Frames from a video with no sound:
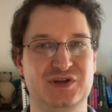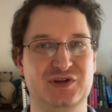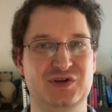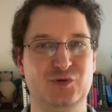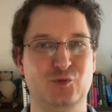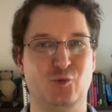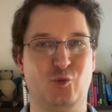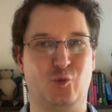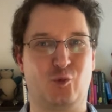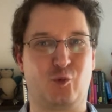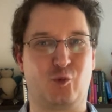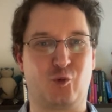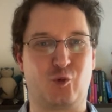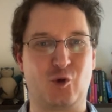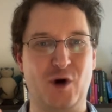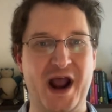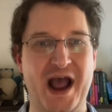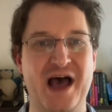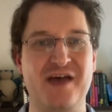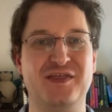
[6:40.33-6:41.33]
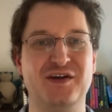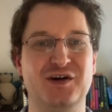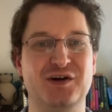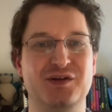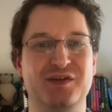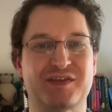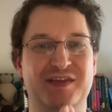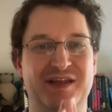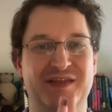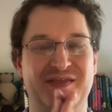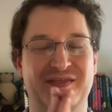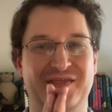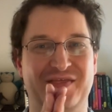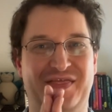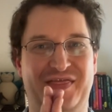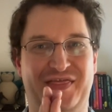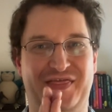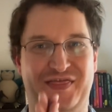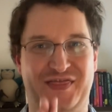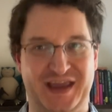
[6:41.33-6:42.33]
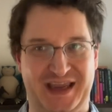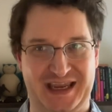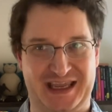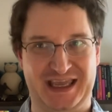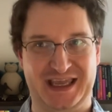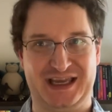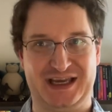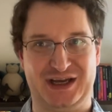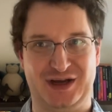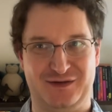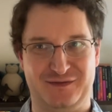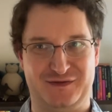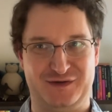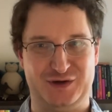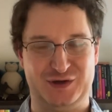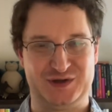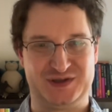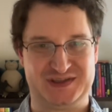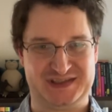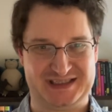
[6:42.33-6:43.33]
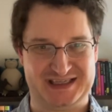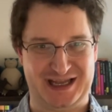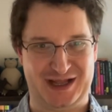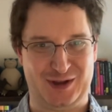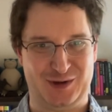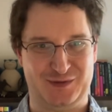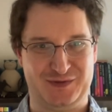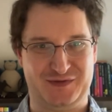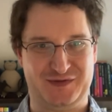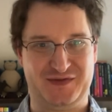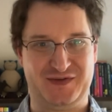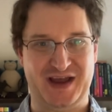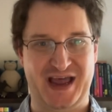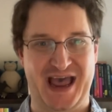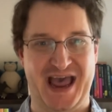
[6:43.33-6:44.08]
rather than thinking of yourself